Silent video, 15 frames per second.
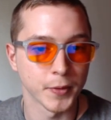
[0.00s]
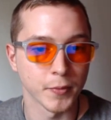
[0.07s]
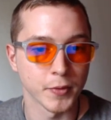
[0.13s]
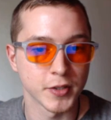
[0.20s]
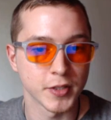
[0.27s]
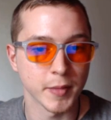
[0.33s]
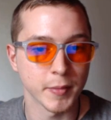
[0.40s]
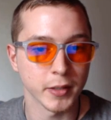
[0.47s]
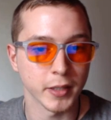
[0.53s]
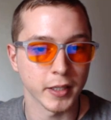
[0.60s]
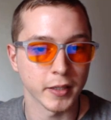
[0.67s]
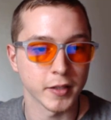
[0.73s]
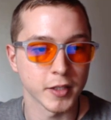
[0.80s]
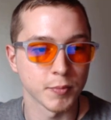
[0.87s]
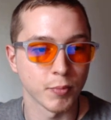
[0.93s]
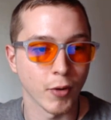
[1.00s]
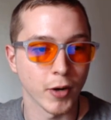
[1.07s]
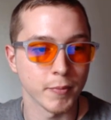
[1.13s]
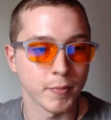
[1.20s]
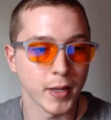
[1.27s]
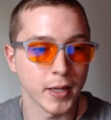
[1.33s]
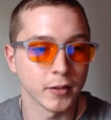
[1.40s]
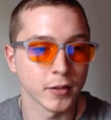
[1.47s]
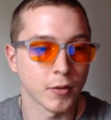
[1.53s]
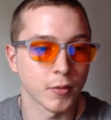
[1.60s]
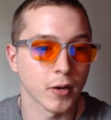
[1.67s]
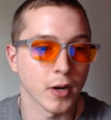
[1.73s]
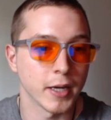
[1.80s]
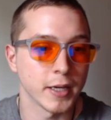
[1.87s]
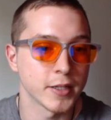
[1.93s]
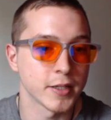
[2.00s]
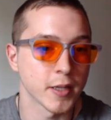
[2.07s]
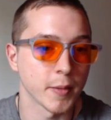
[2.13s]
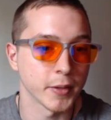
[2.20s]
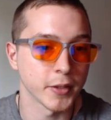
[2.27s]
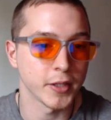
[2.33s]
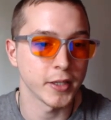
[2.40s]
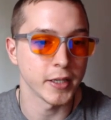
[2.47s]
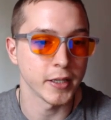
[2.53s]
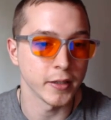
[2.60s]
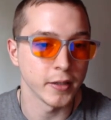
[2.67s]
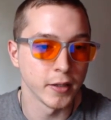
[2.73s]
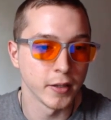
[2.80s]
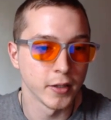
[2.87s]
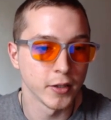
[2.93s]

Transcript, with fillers: When stimulated, this point may lower any stomach qi